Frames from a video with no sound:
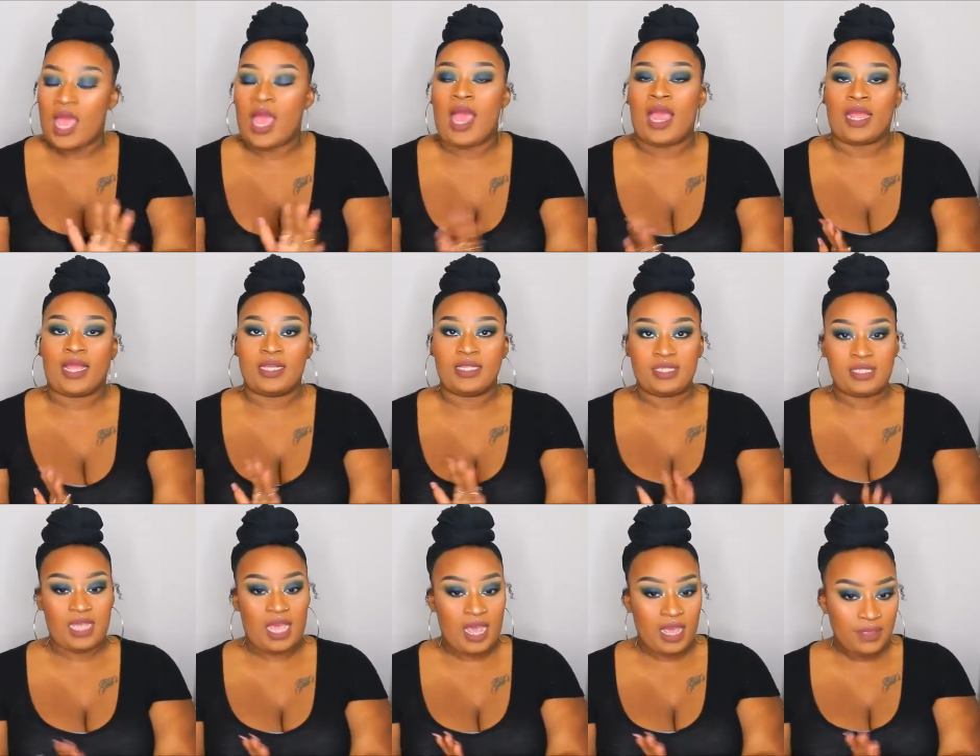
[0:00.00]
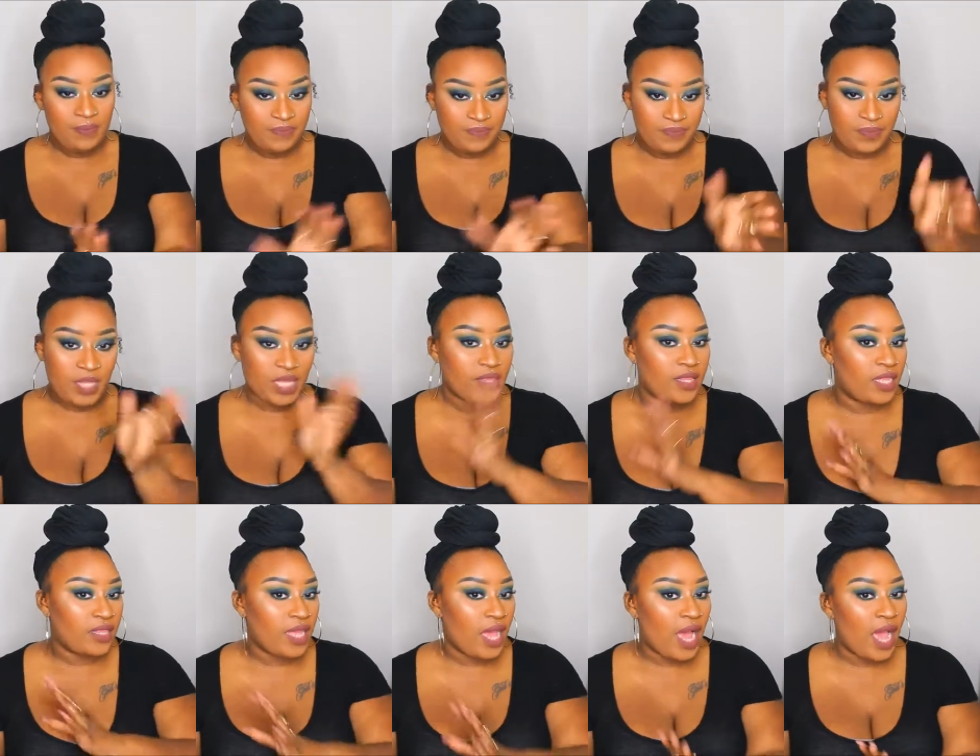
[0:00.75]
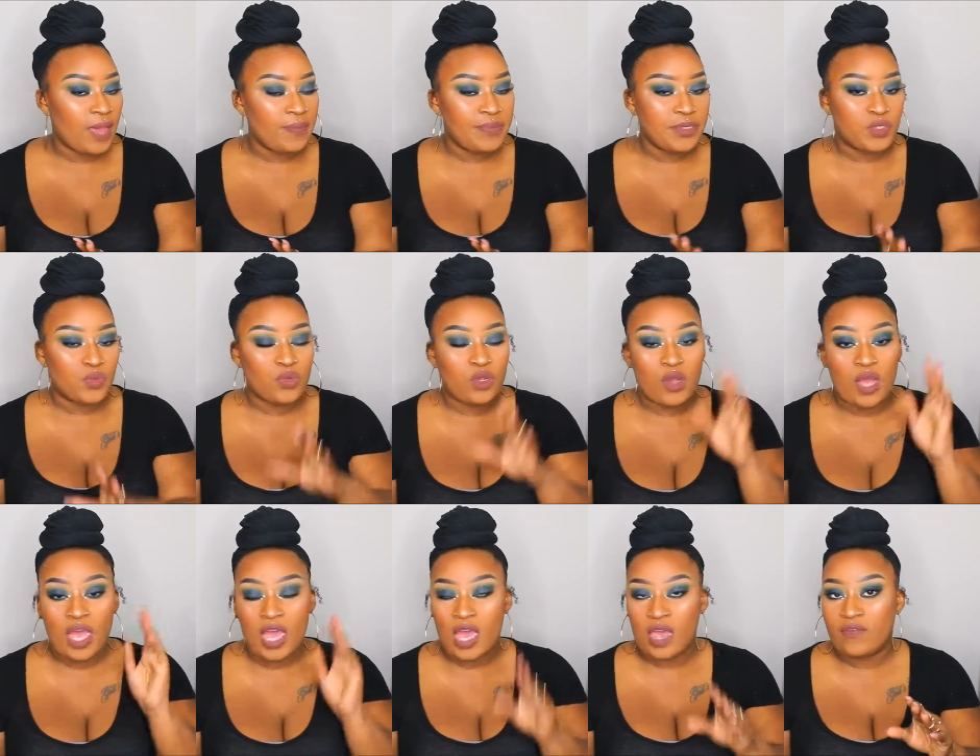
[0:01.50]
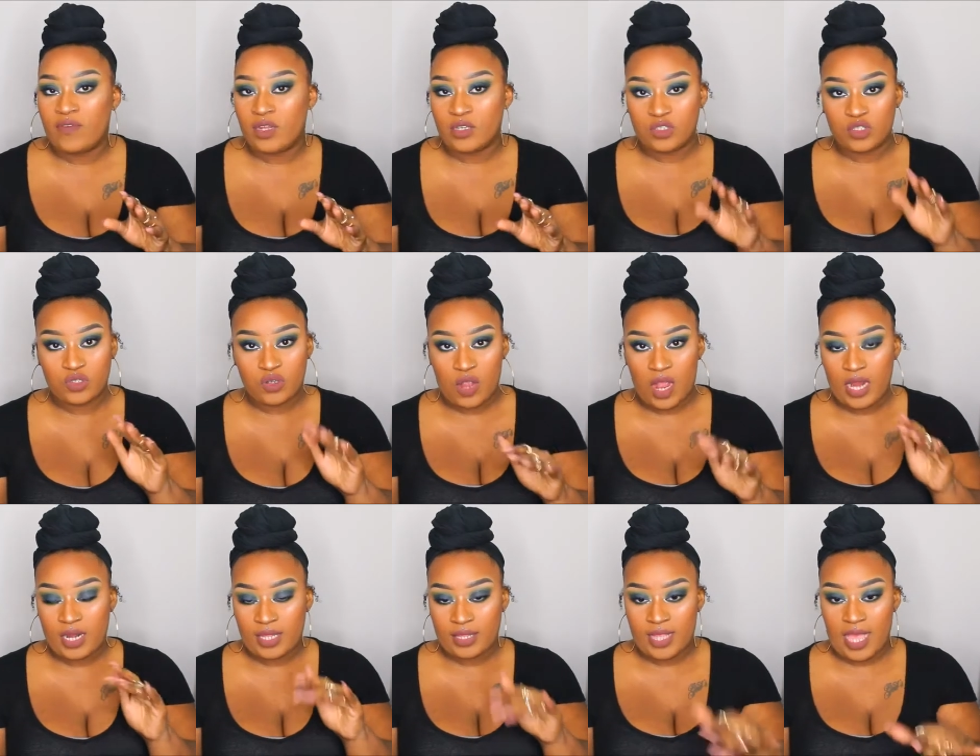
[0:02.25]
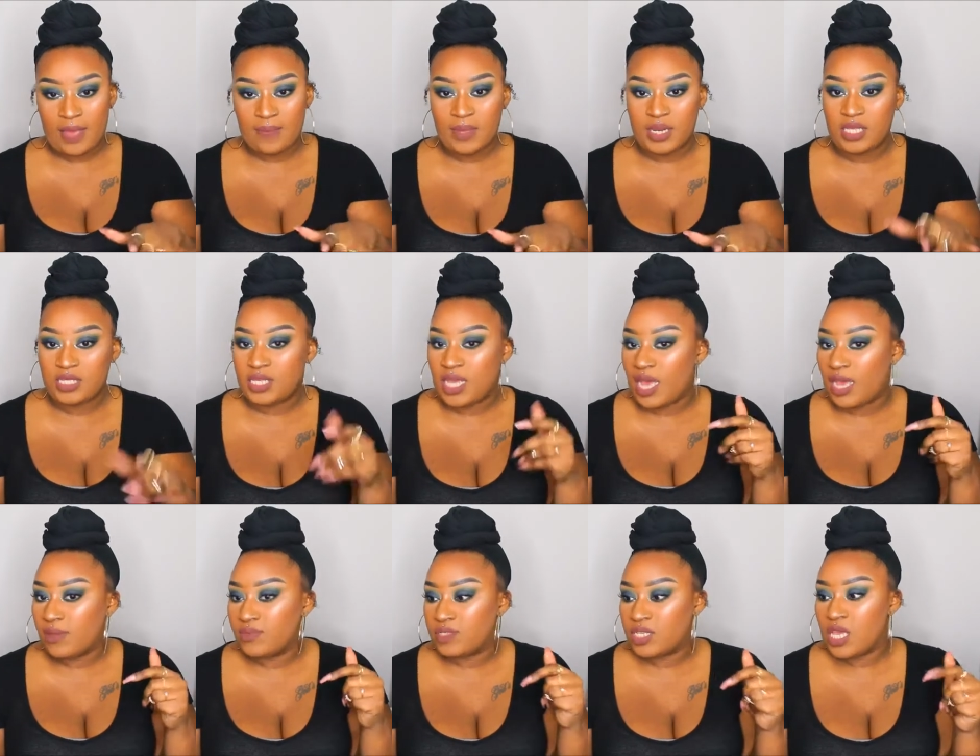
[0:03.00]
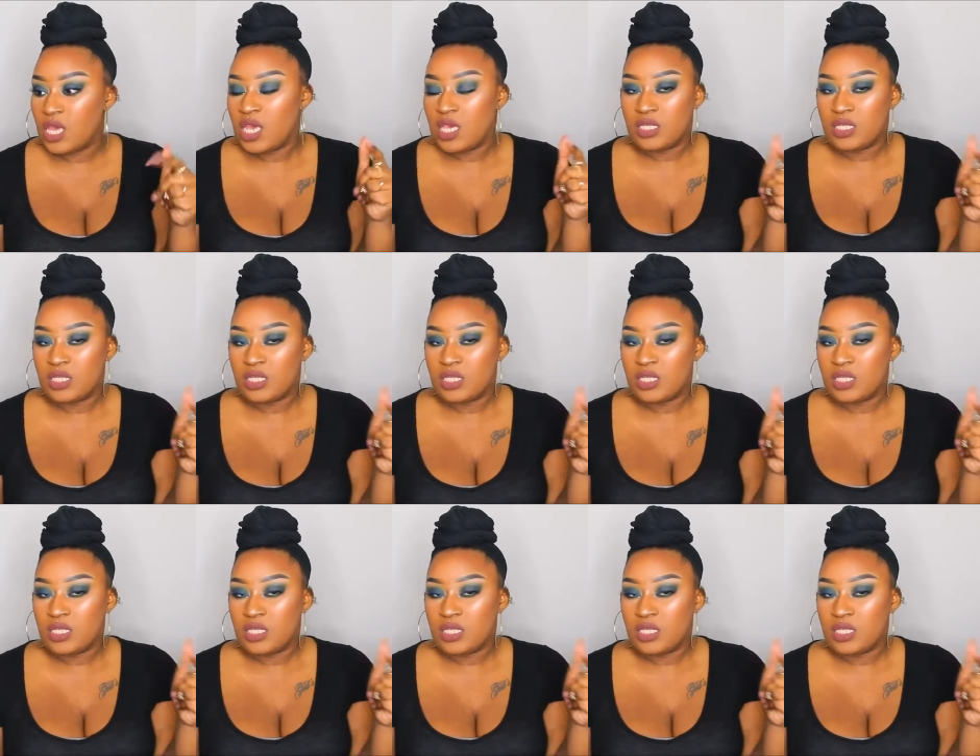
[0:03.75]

I can say that the hype is real. I haven't tried it that many times.